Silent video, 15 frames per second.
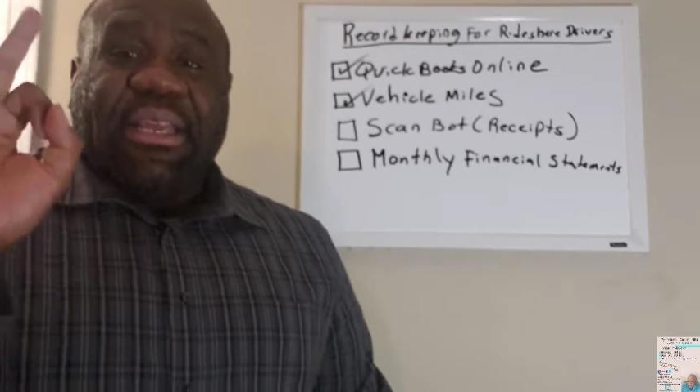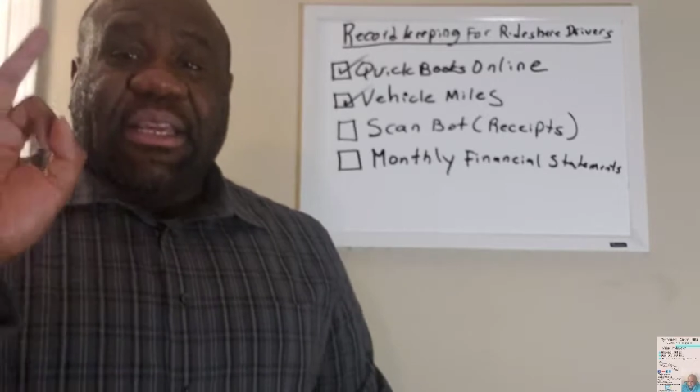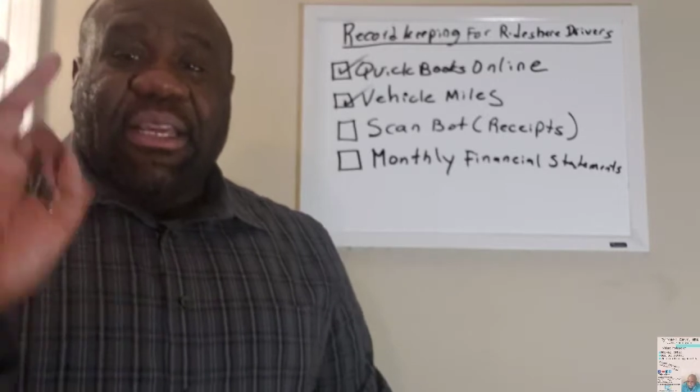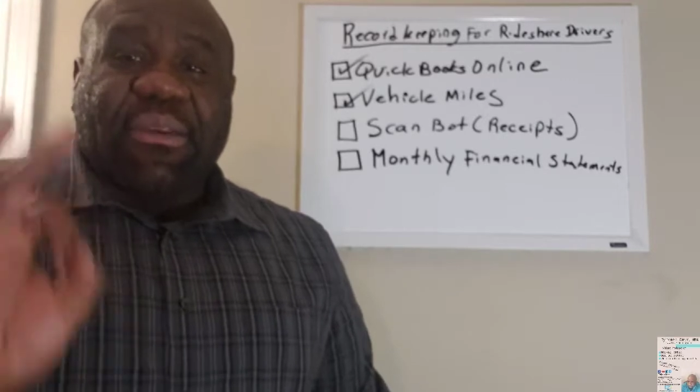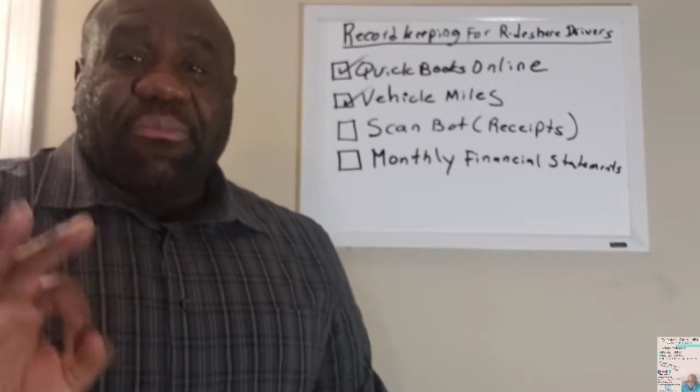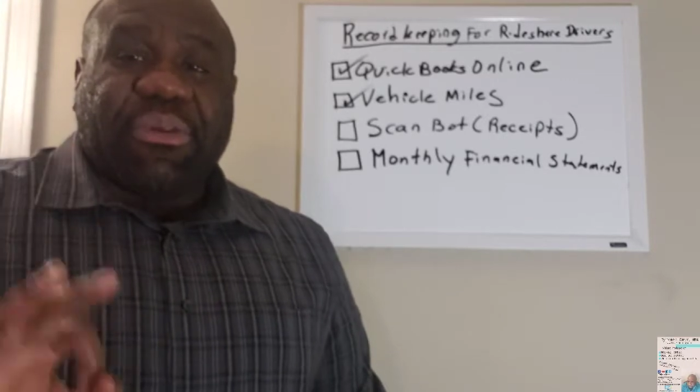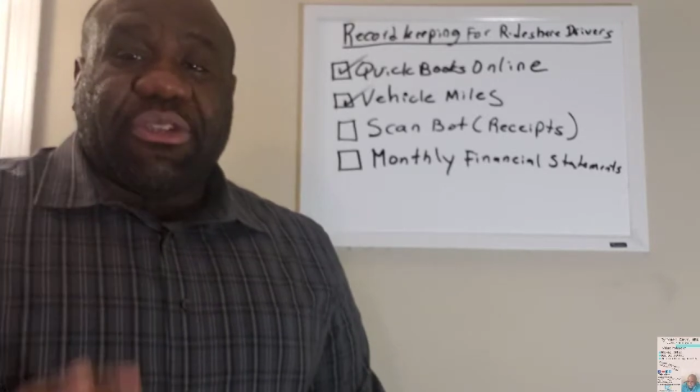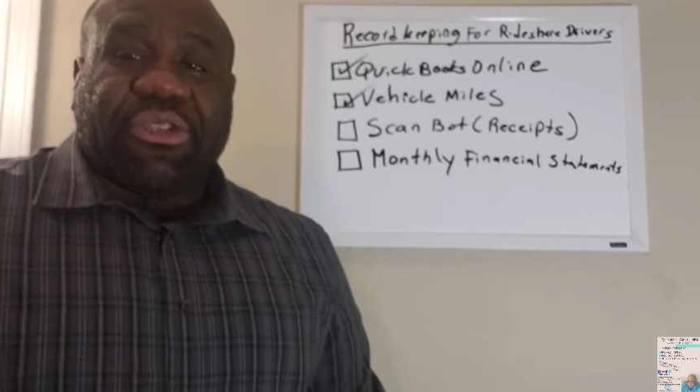and
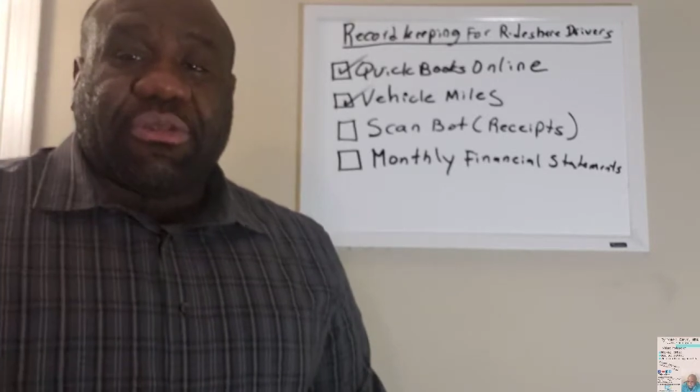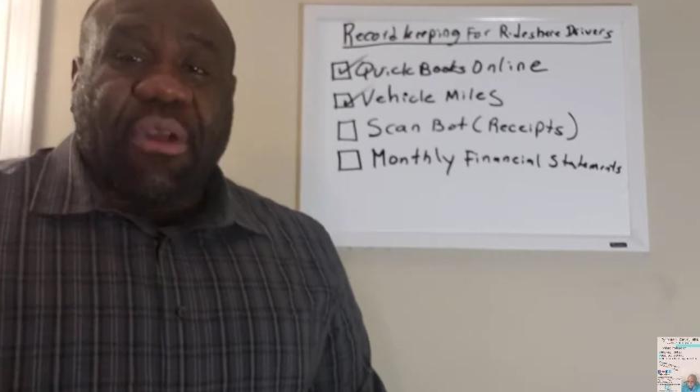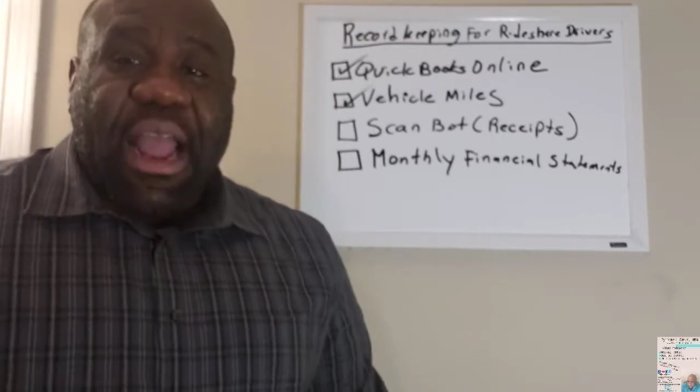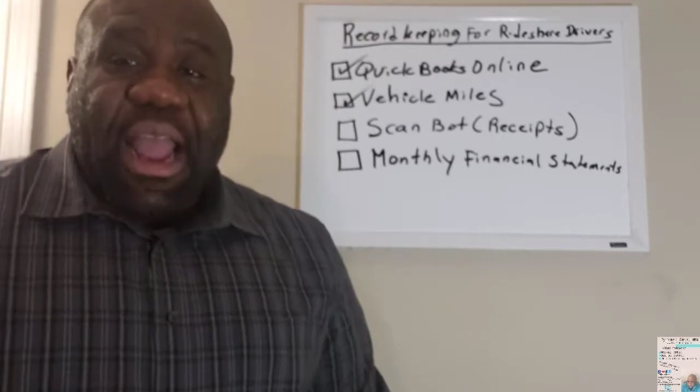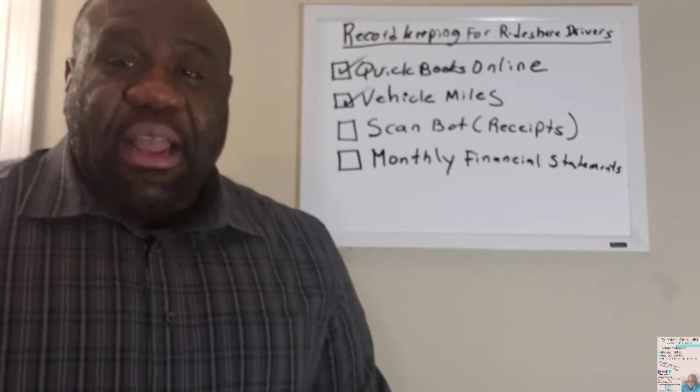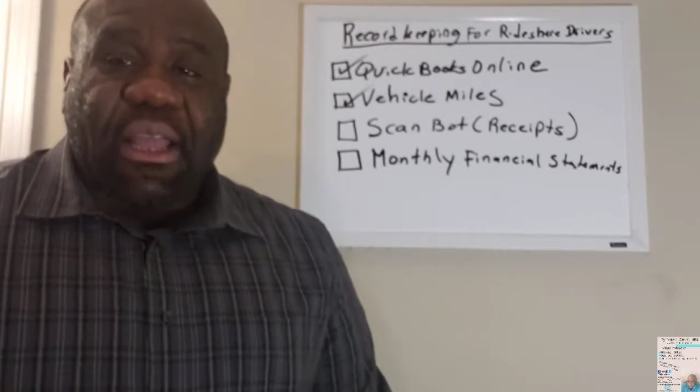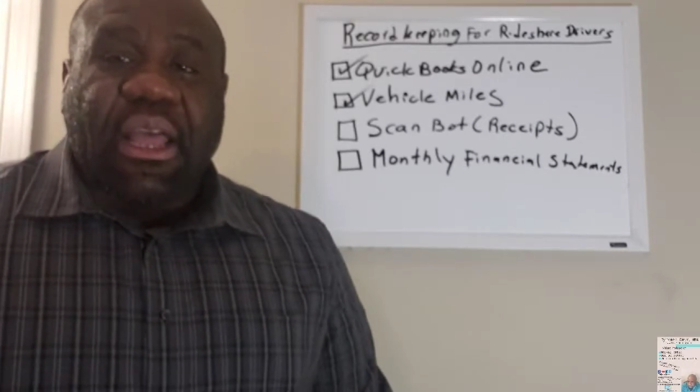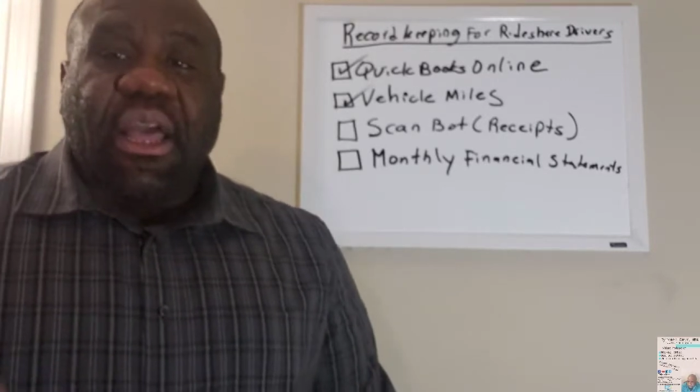keeping
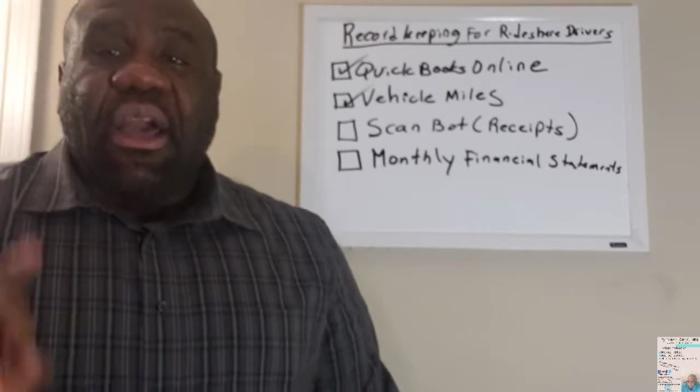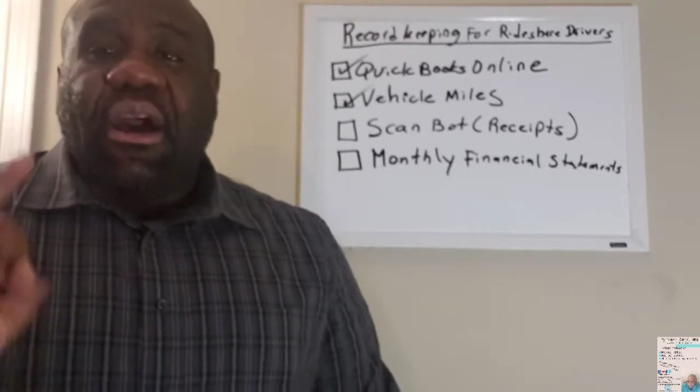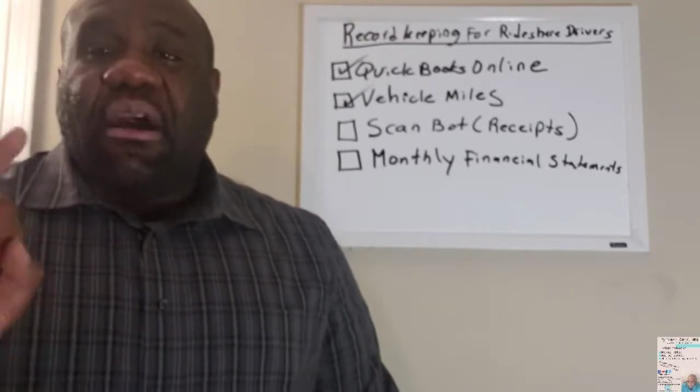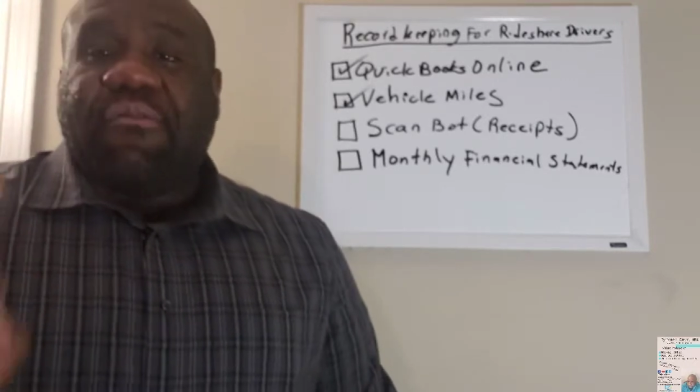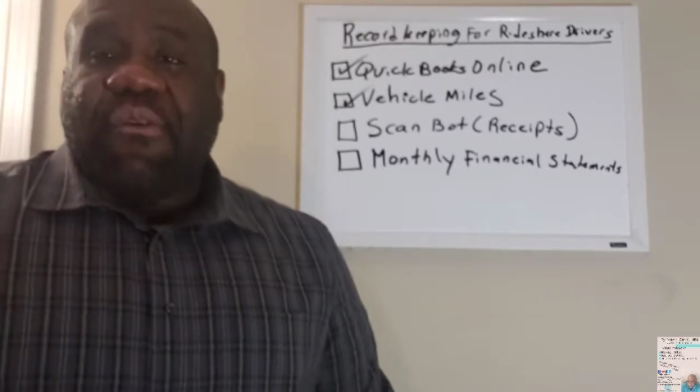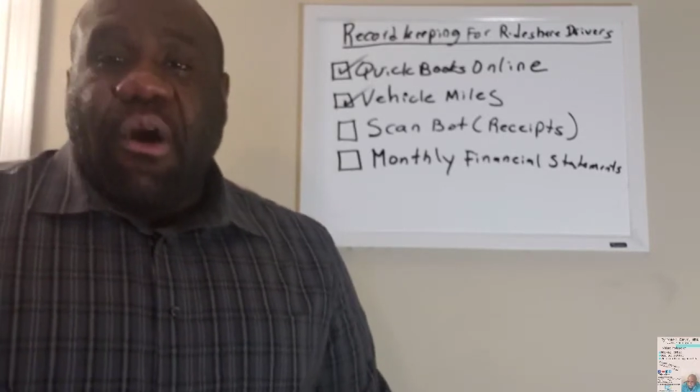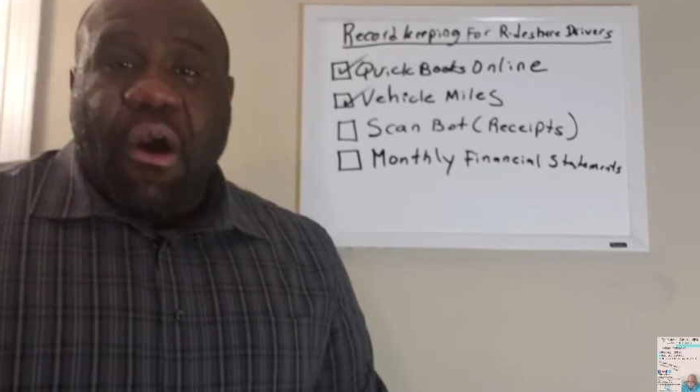track of